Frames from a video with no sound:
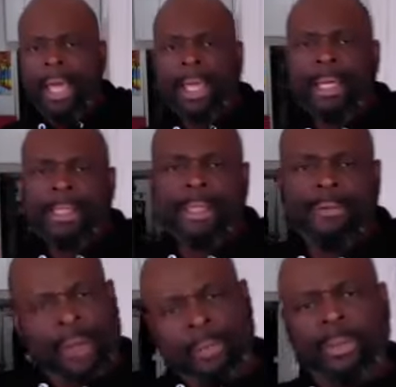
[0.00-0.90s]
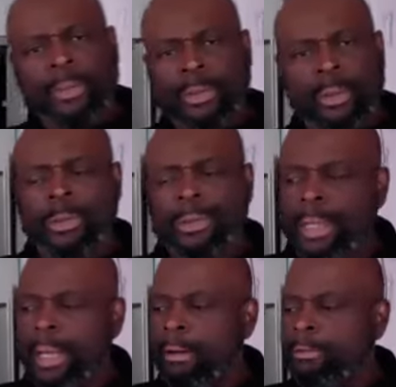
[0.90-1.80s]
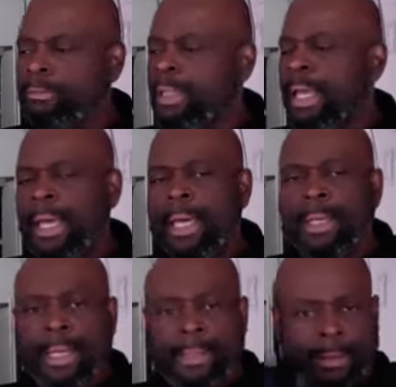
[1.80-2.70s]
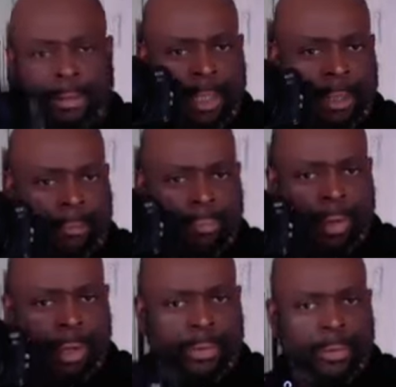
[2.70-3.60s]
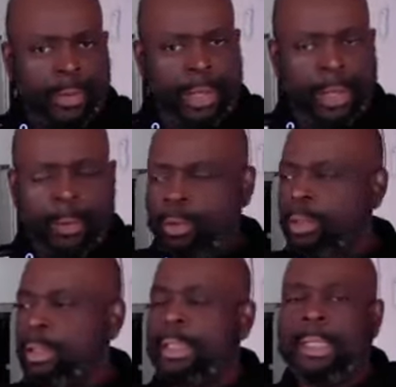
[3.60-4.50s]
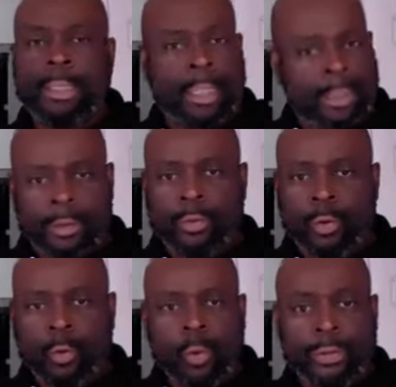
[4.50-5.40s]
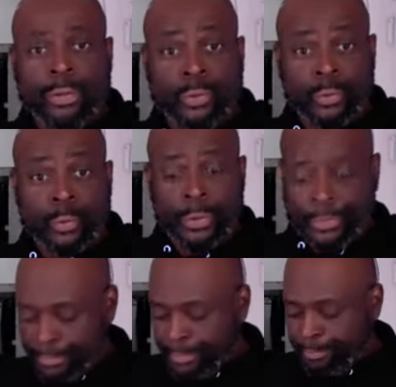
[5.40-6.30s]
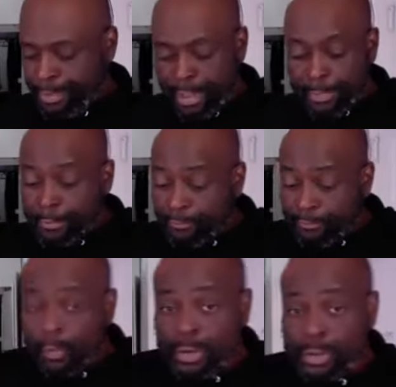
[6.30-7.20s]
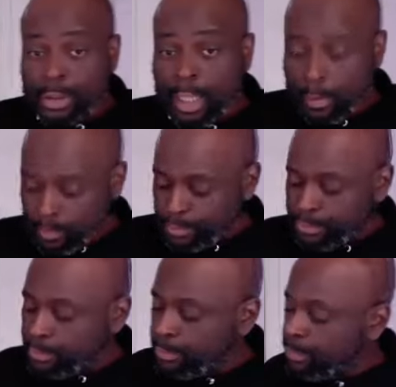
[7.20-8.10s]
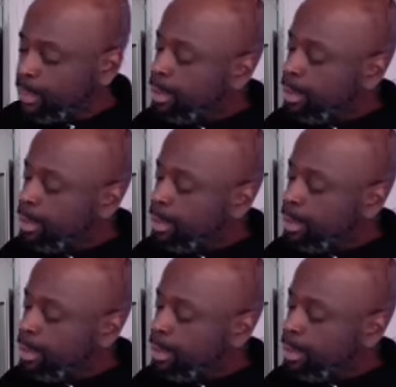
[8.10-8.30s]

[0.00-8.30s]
And if I was starting out and I just got a brand new camera and I didn't know what to do with it, the first thing I would do